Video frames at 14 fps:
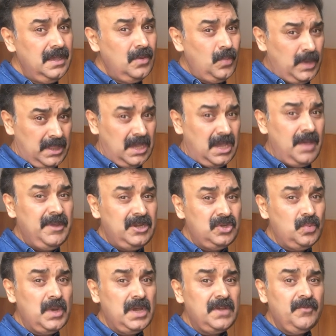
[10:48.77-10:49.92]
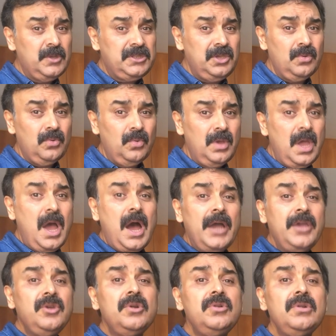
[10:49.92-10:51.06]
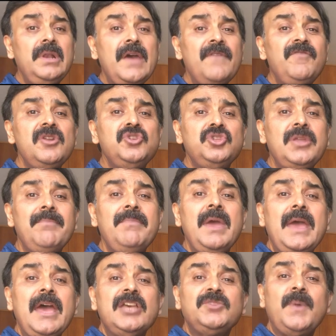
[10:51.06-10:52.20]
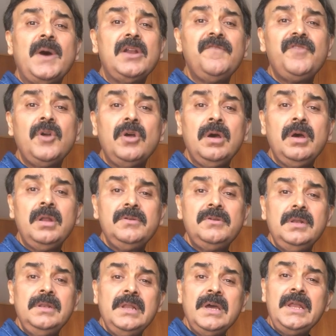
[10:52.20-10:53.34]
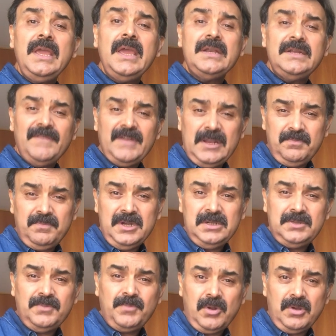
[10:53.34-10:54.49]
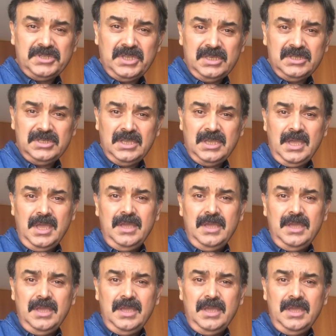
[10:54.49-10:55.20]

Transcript: when they come in to work with you? Are you going to leverage them as part of your learning and development process?